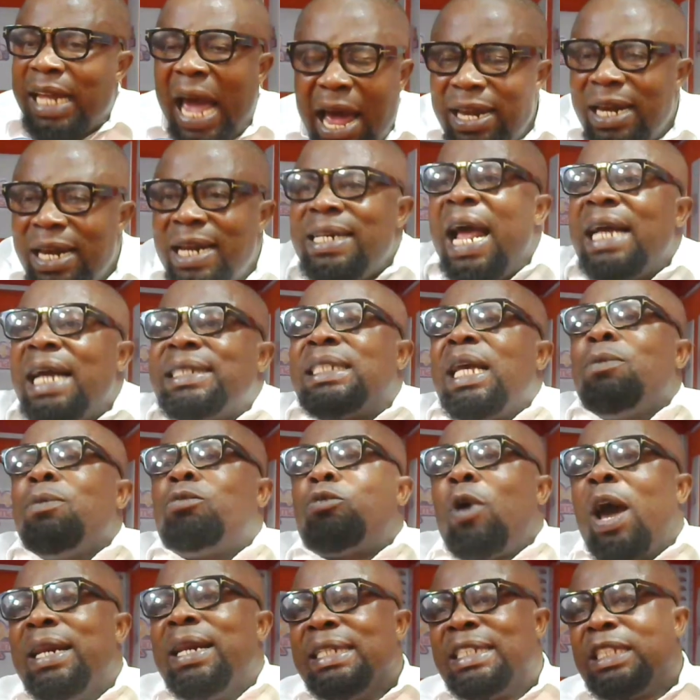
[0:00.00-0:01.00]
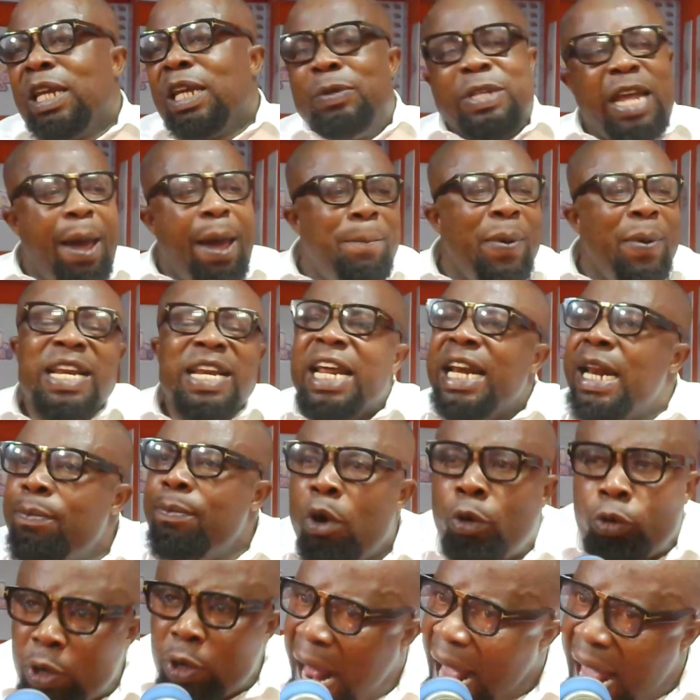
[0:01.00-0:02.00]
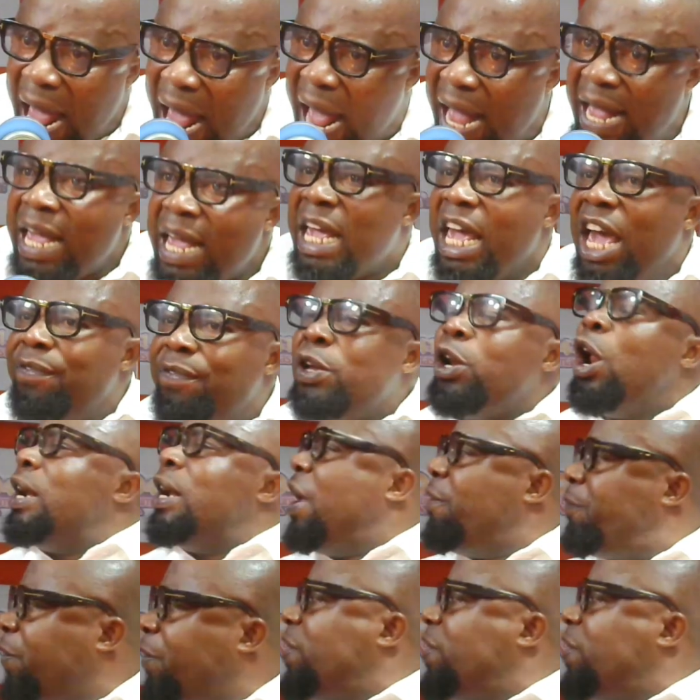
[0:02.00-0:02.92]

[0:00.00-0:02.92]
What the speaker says: The leadership quality dey be ninu mu kra. Even on the